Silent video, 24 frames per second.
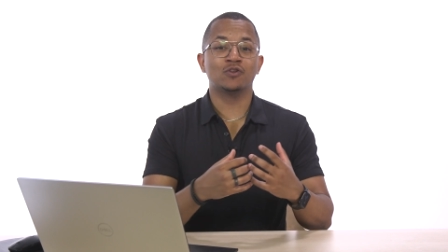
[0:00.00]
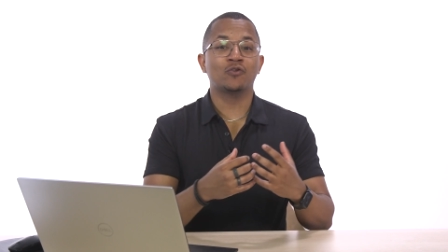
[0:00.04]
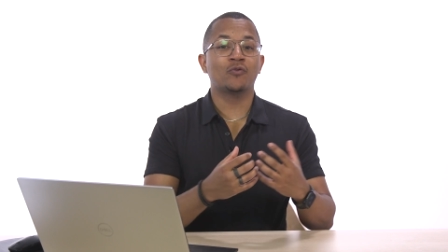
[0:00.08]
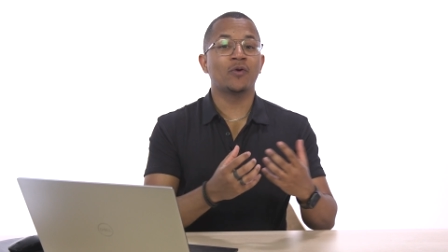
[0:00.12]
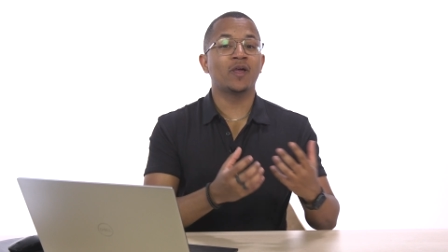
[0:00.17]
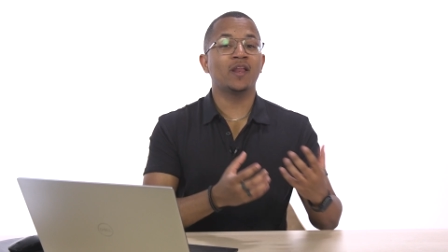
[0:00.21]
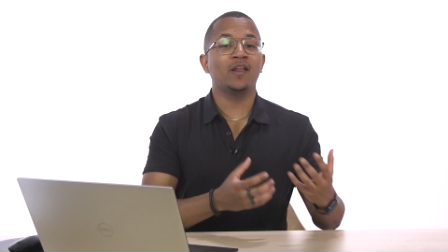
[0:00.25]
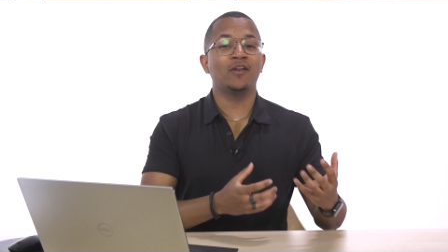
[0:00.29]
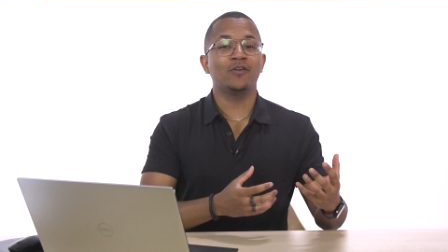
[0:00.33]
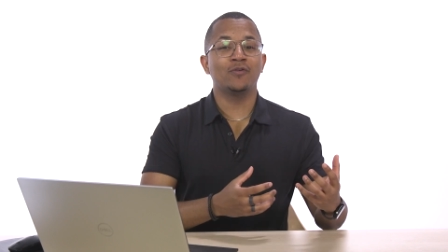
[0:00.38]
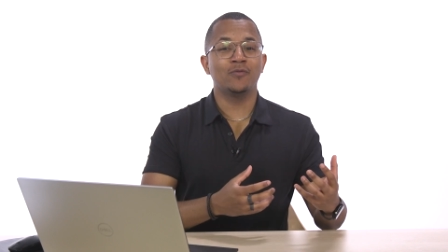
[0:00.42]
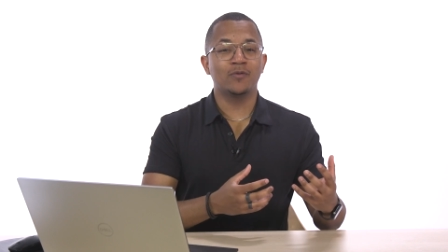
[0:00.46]

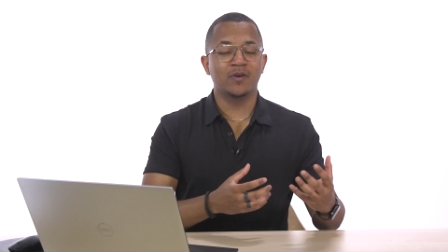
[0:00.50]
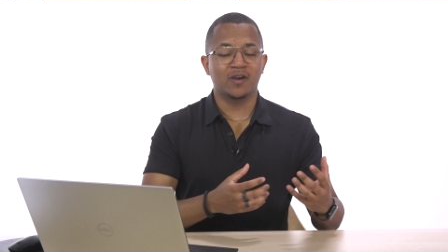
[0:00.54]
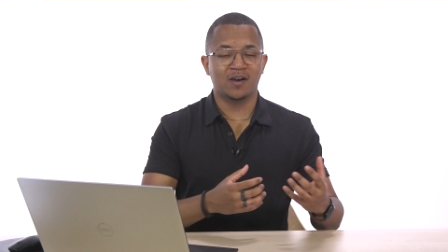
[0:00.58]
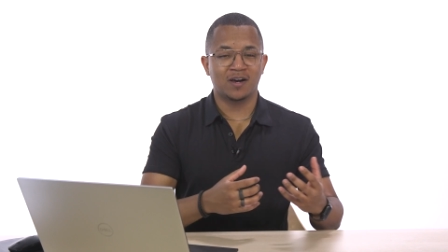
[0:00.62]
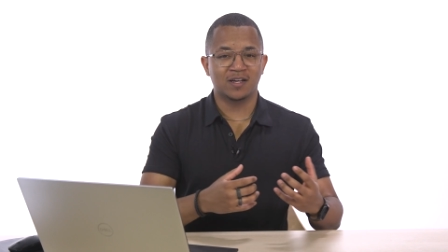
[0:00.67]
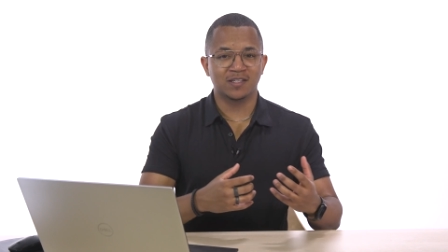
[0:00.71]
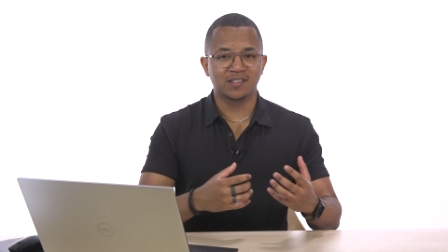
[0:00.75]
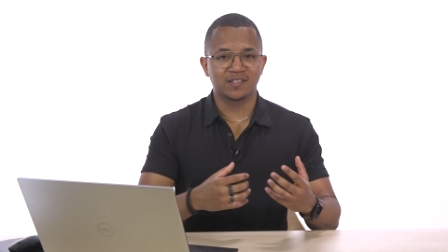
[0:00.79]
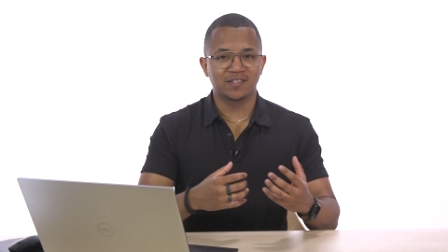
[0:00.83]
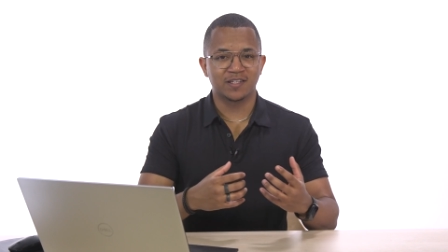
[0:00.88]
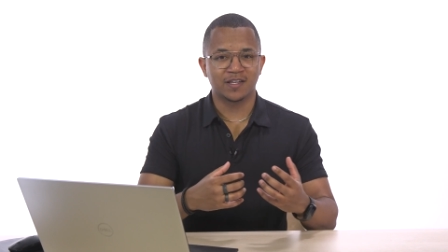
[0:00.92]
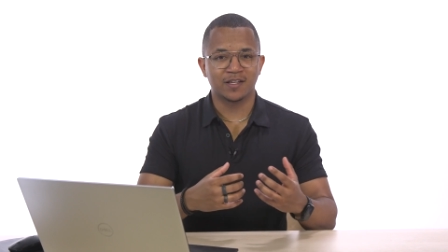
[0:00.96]
creating new
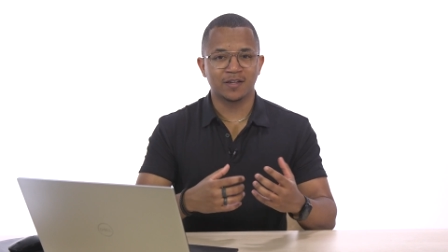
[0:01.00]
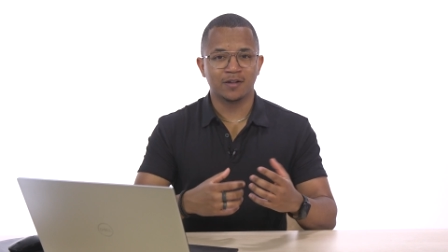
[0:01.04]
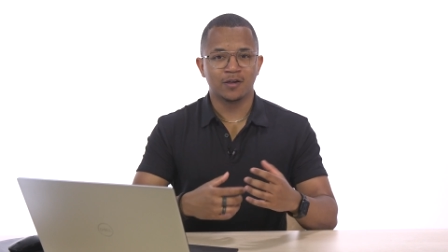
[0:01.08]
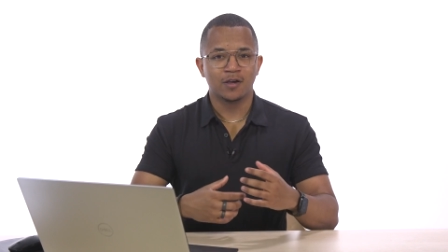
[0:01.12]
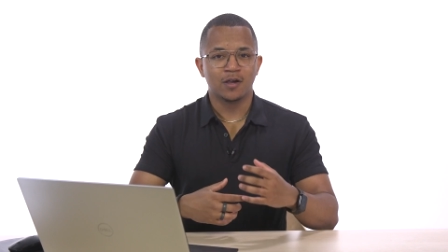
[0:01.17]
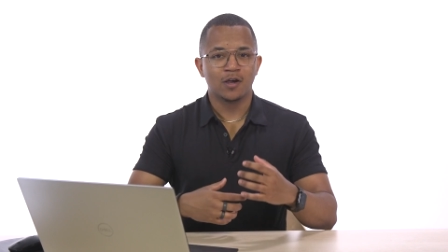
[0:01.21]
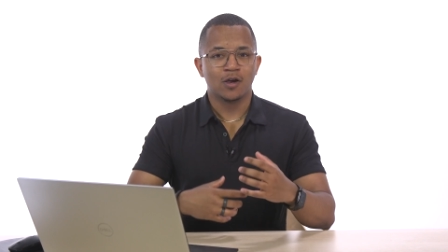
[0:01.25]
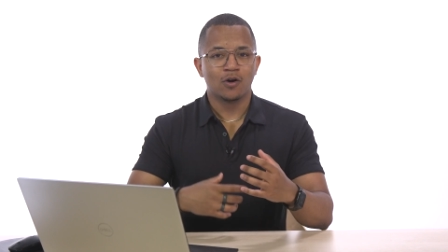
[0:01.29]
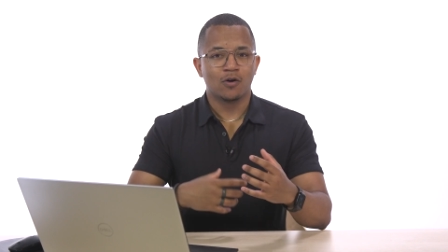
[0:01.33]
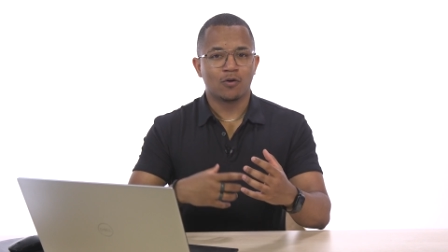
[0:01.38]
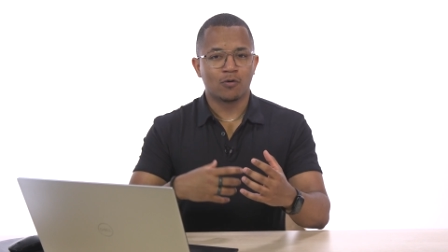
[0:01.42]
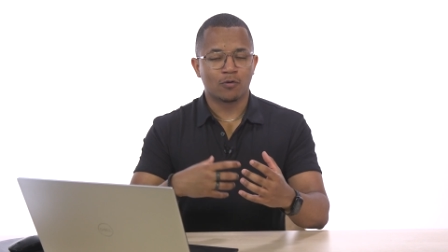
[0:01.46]
content
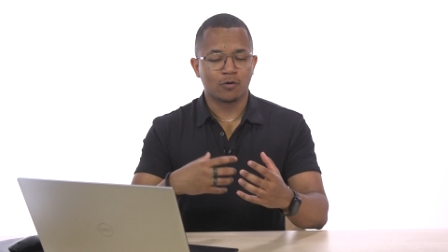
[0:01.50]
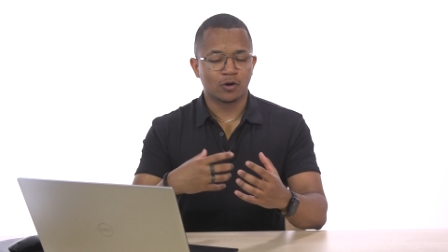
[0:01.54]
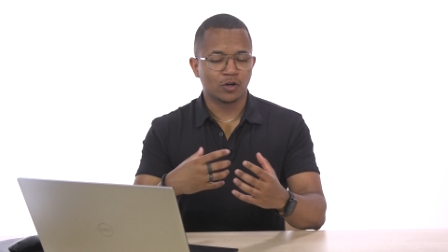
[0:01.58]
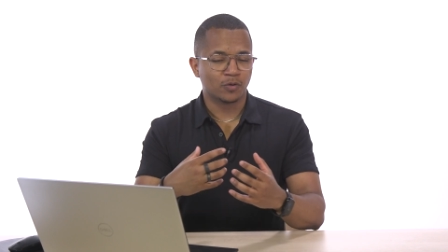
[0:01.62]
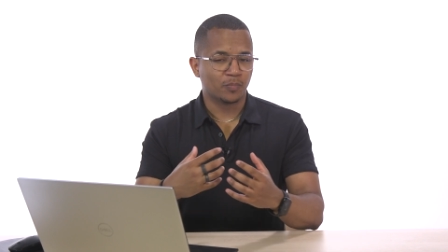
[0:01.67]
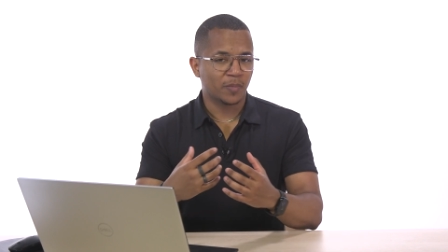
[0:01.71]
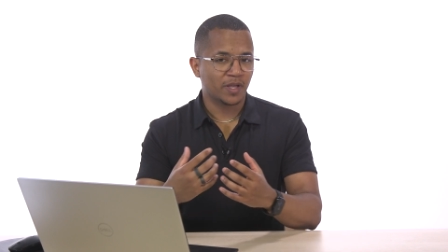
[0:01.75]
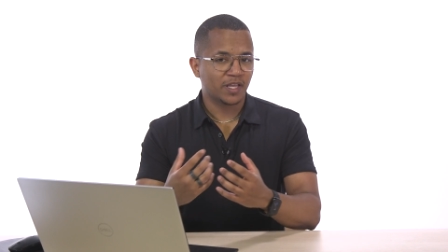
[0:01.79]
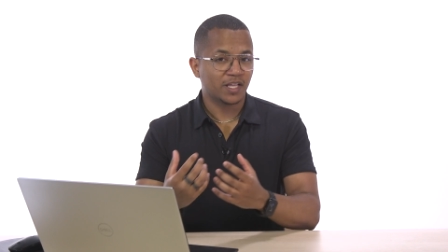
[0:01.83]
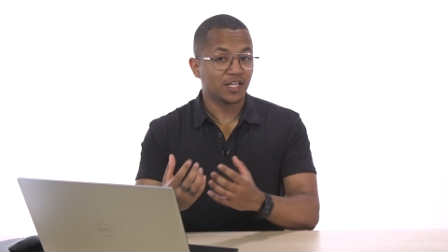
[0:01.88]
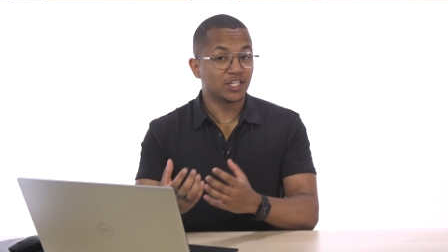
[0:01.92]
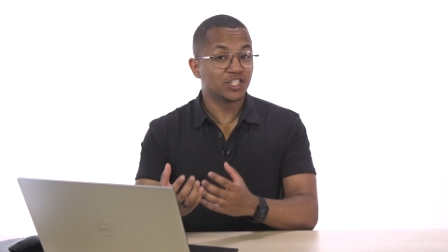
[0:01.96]

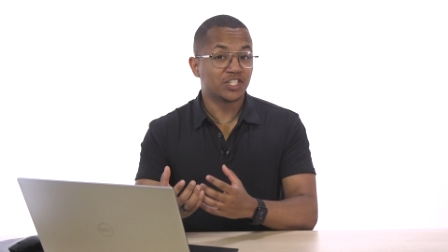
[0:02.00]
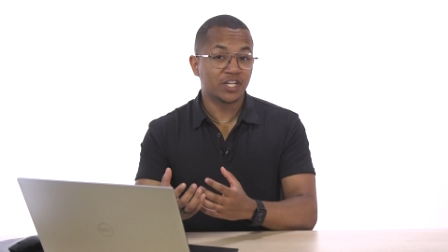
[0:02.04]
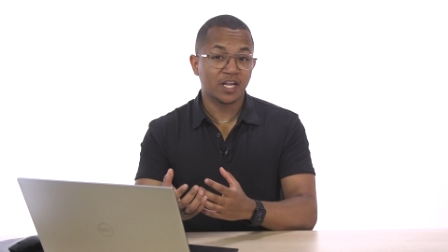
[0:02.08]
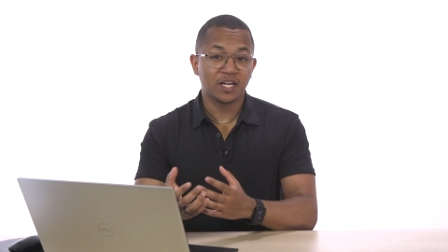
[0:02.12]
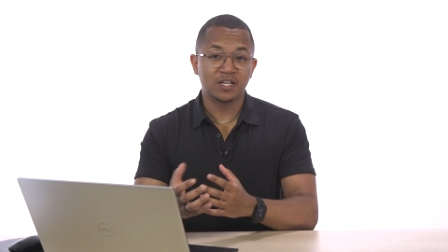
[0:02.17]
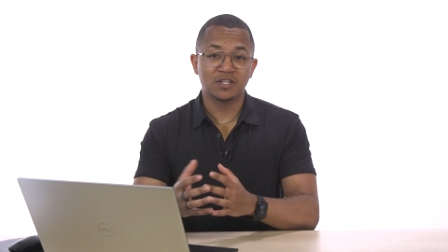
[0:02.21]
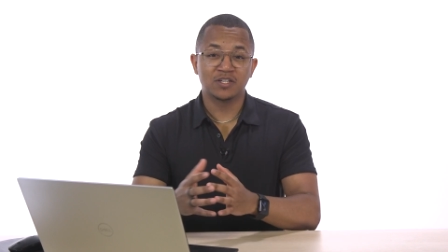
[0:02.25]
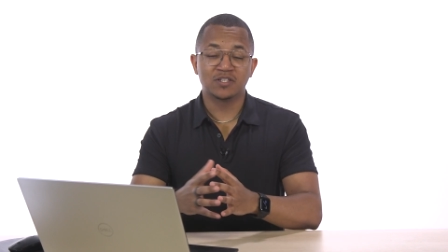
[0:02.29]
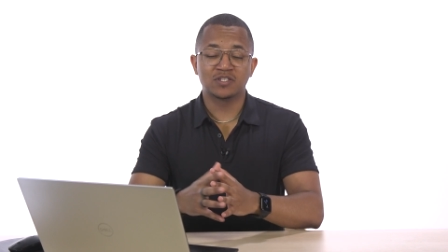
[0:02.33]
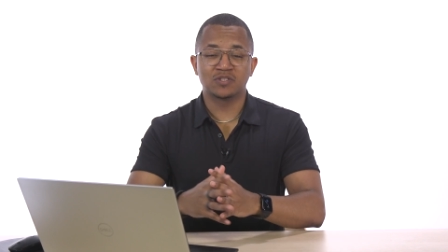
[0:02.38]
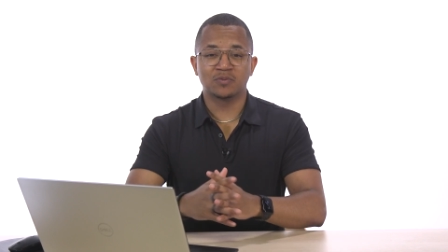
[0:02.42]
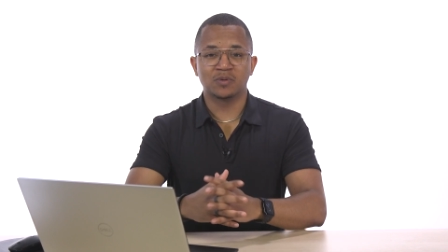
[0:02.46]
or making
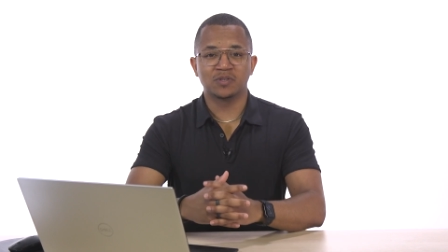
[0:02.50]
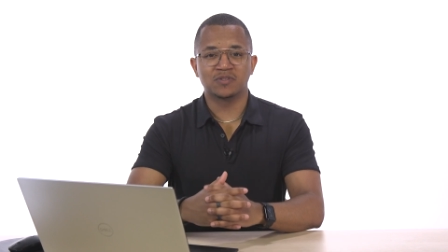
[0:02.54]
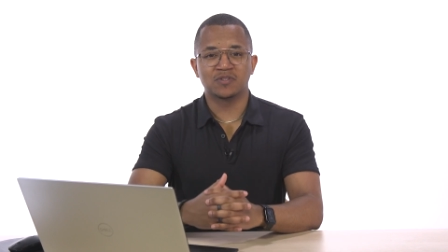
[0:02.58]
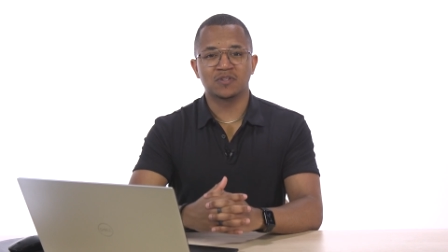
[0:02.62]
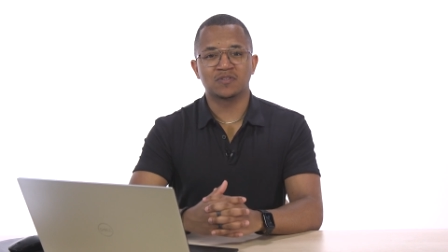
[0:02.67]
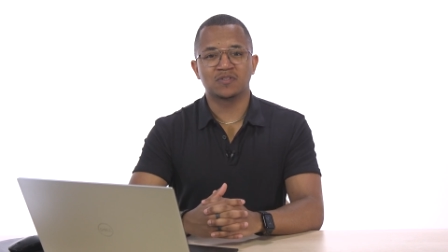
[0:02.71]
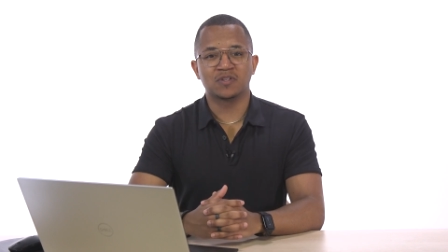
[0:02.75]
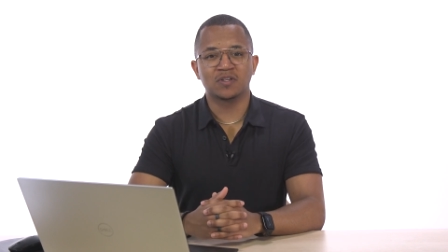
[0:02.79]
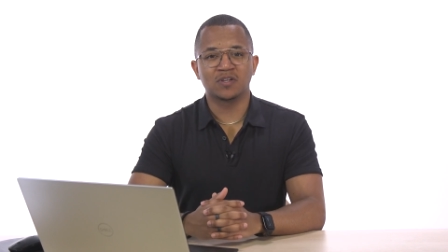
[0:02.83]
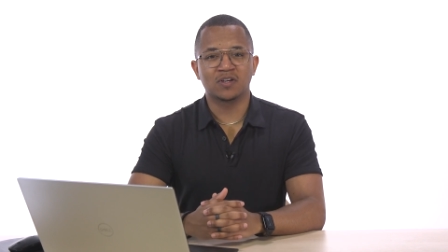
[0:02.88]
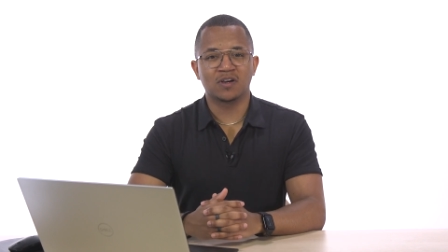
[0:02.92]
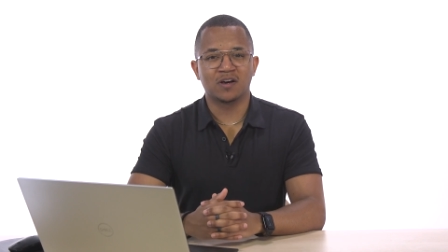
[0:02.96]
changes to
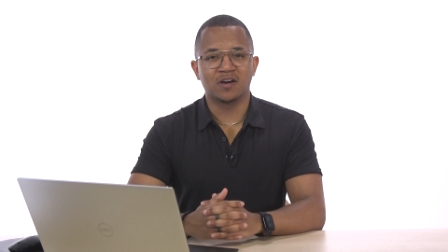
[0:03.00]
existing